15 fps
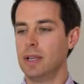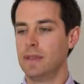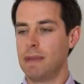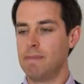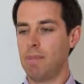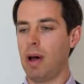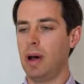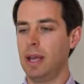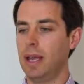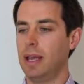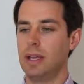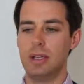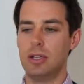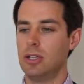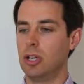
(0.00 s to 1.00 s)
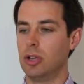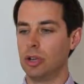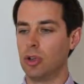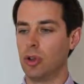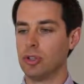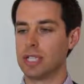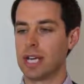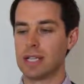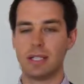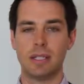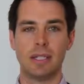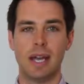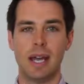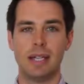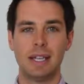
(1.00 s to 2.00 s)
They buy it. None of the contacts are
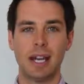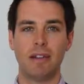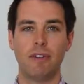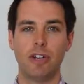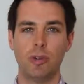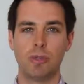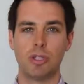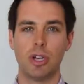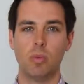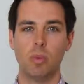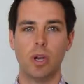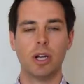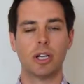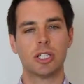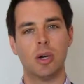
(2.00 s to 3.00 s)
there. Telephone numbers don't work.